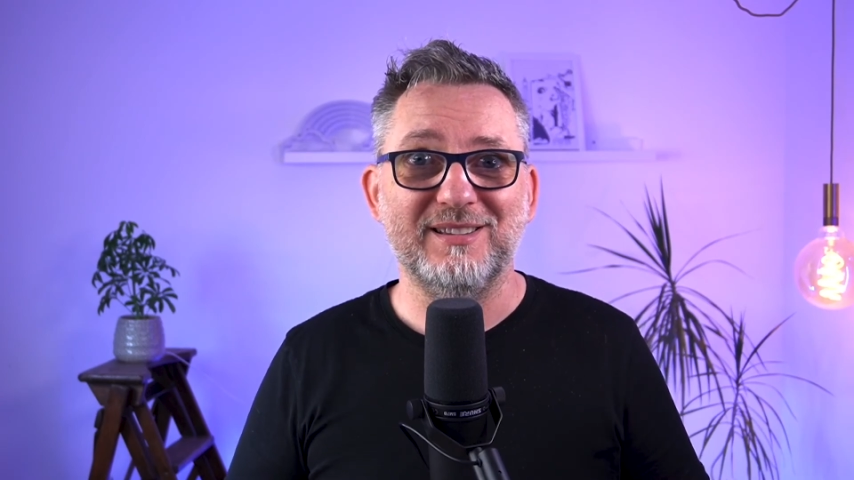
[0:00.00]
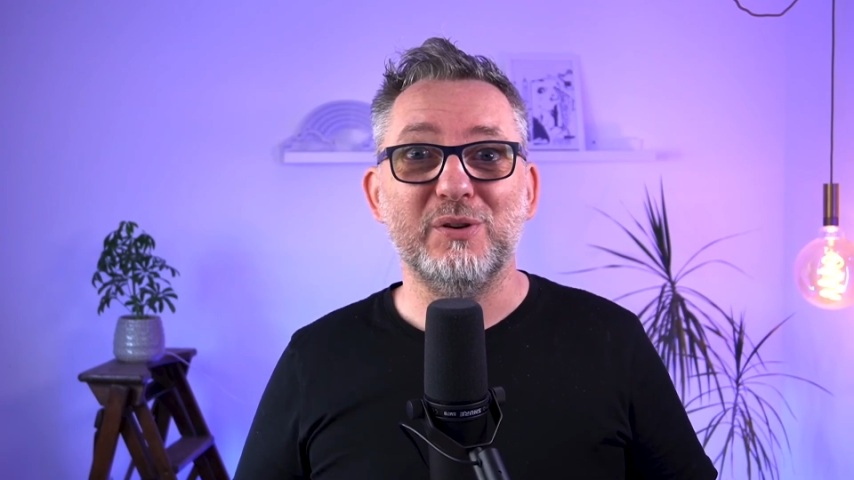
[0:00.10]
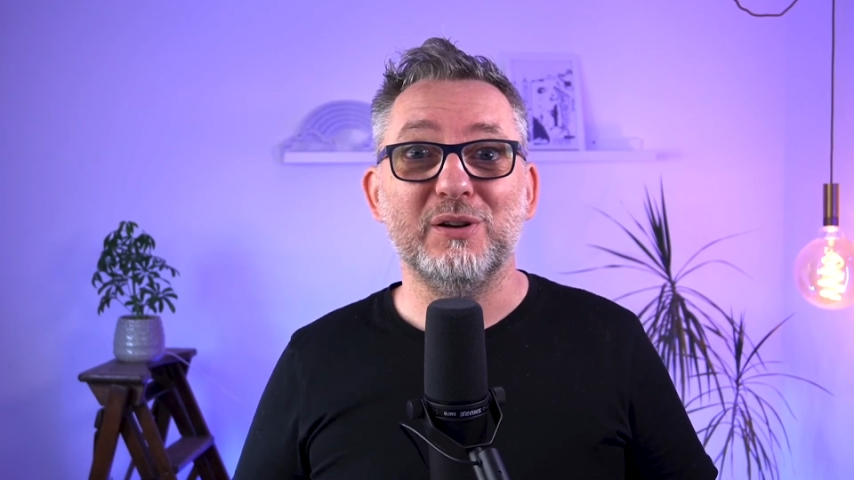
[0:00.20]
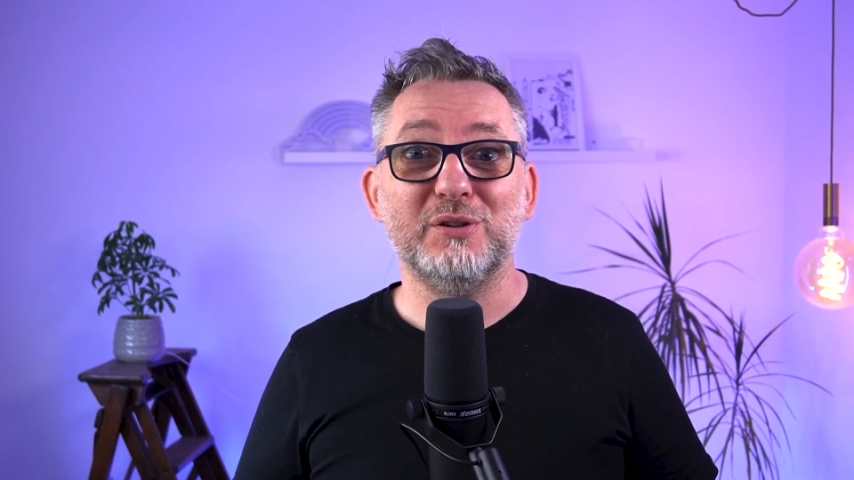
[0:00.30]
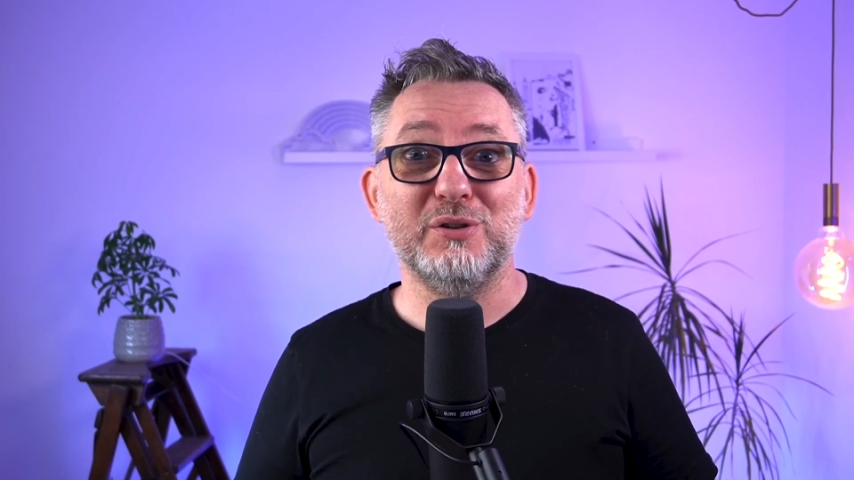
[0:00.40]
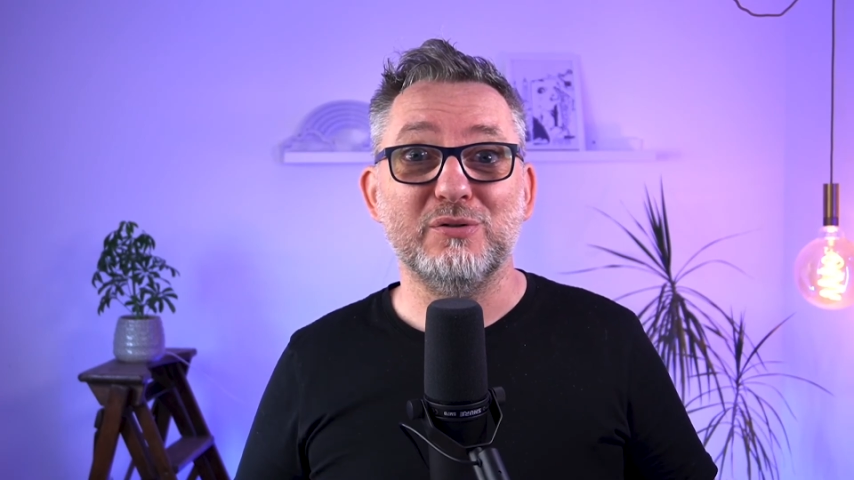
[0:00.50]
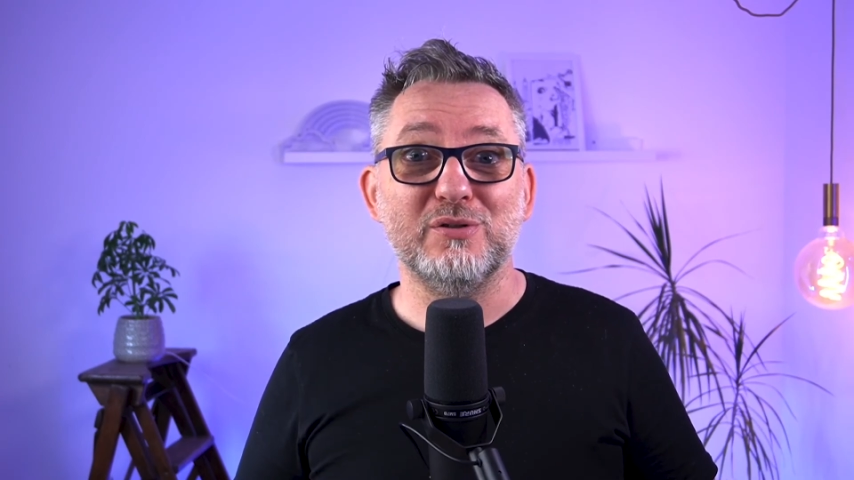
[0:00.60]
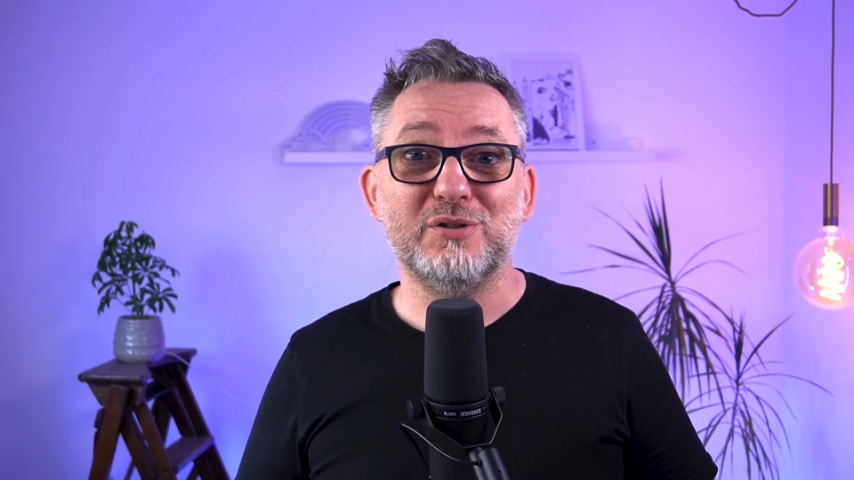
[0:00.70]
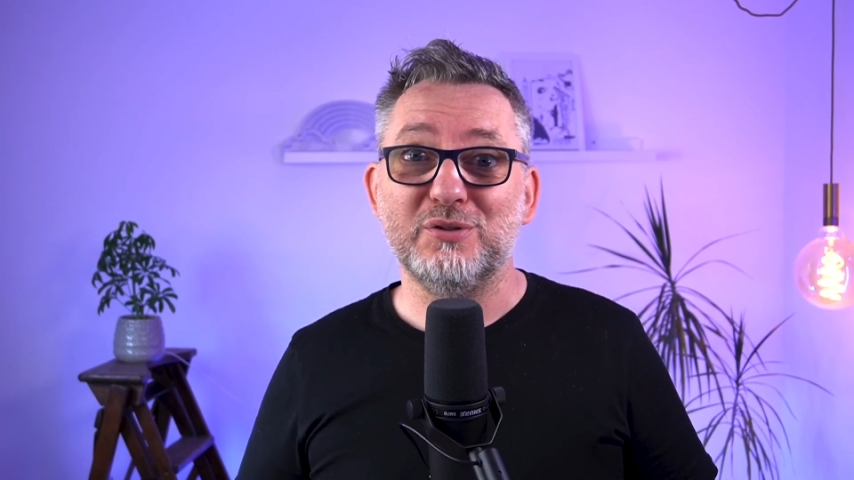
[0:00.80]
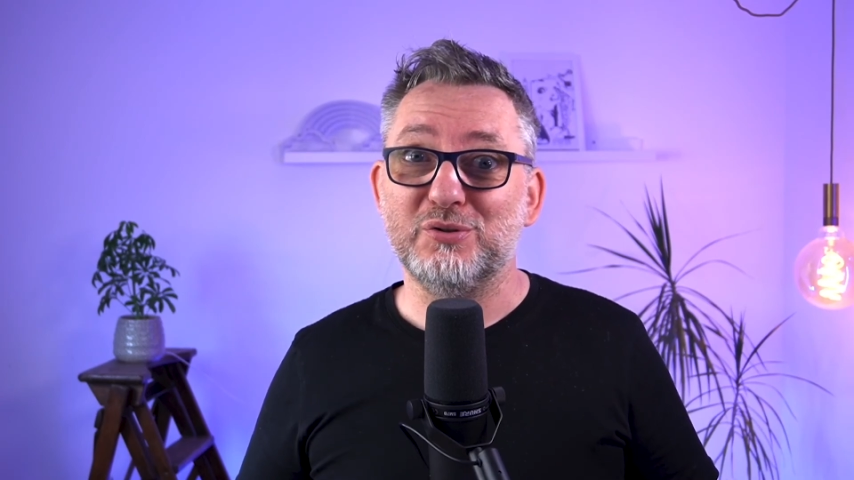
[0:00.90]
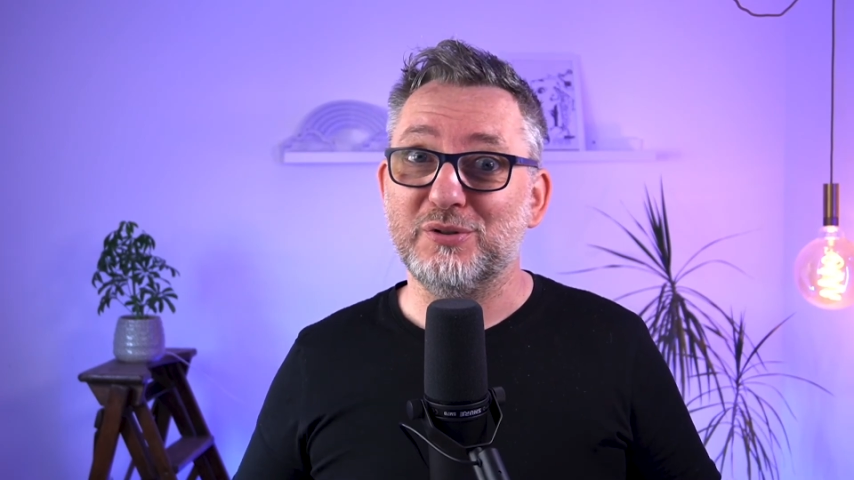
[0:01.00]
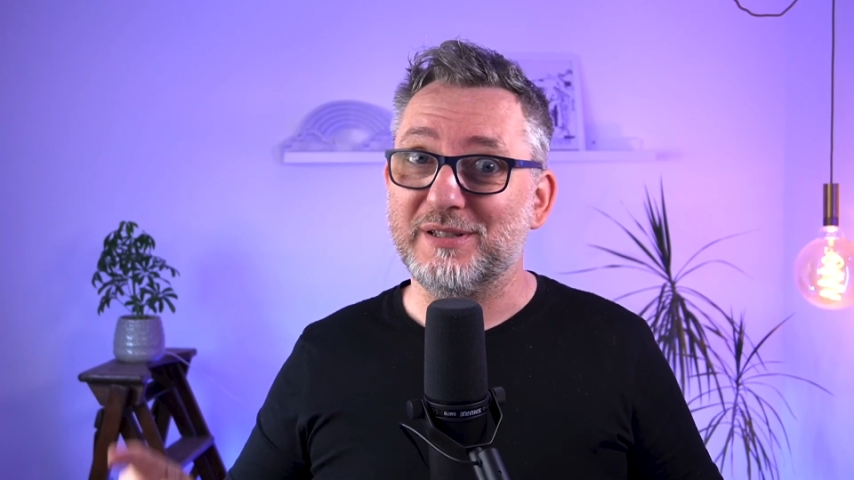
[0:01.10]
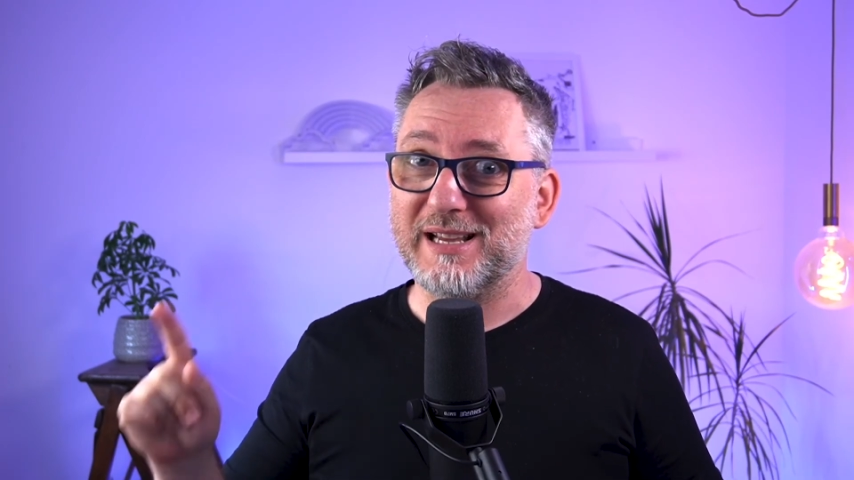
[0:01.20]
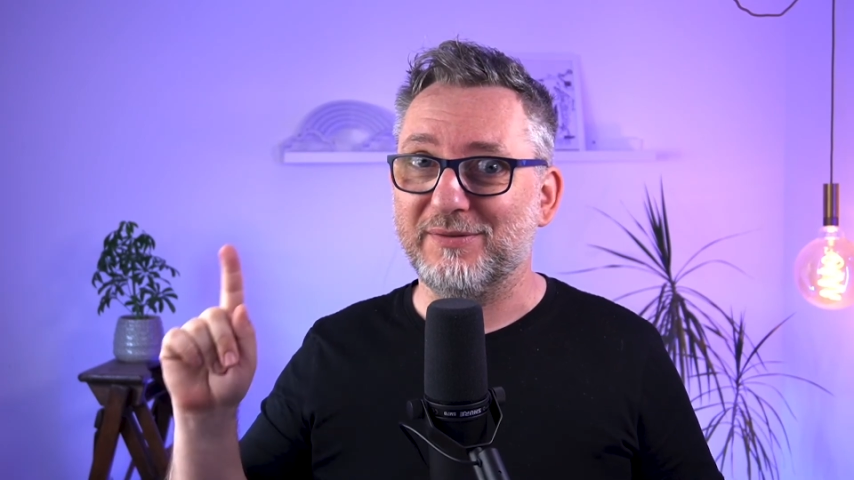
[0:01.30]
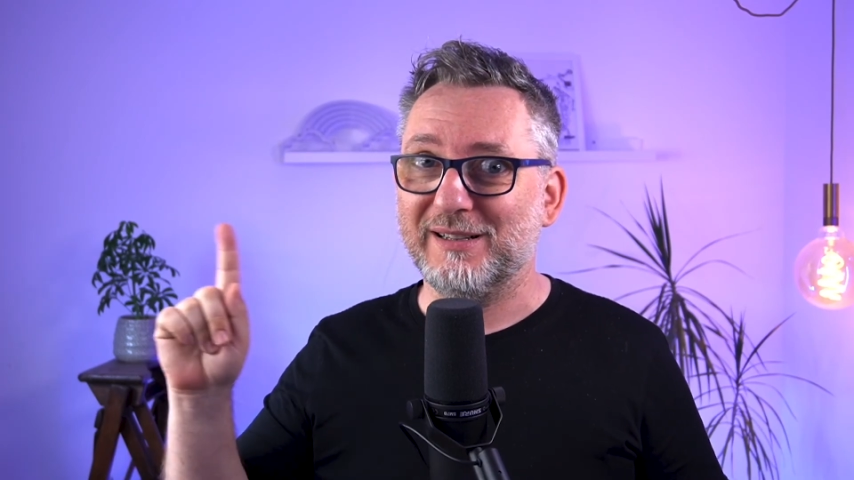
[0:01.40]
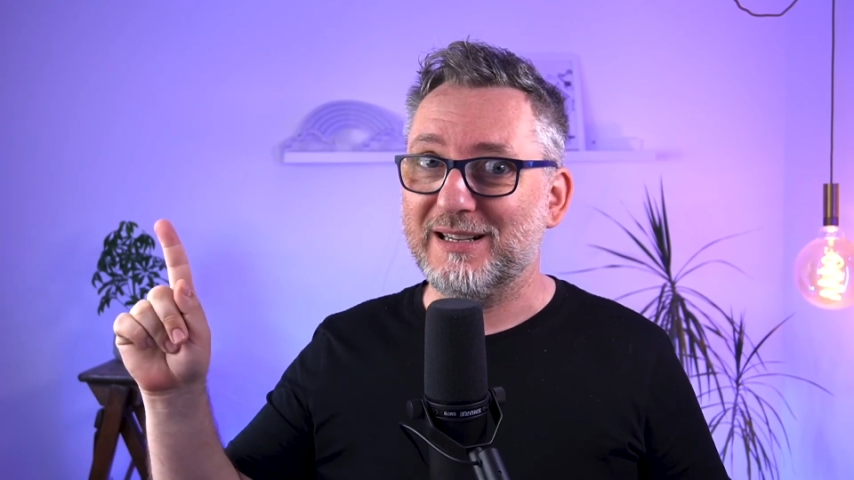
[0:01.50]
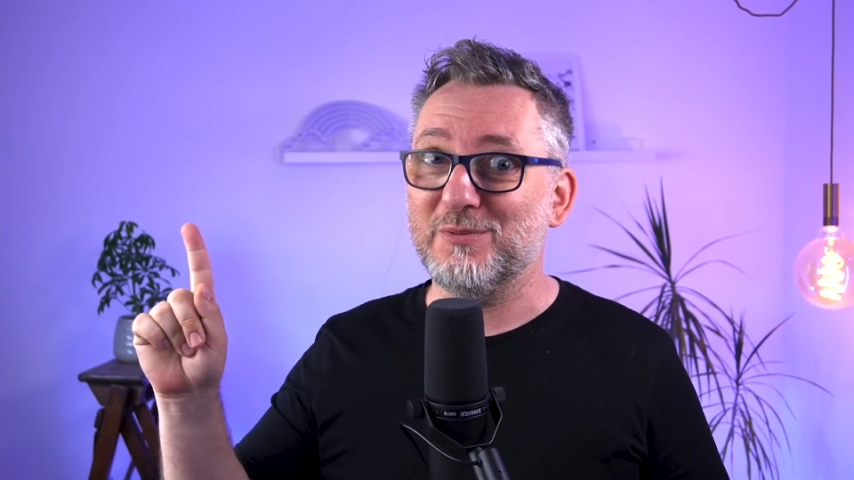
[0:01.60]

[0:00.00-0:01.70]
If you got curious, you should definitely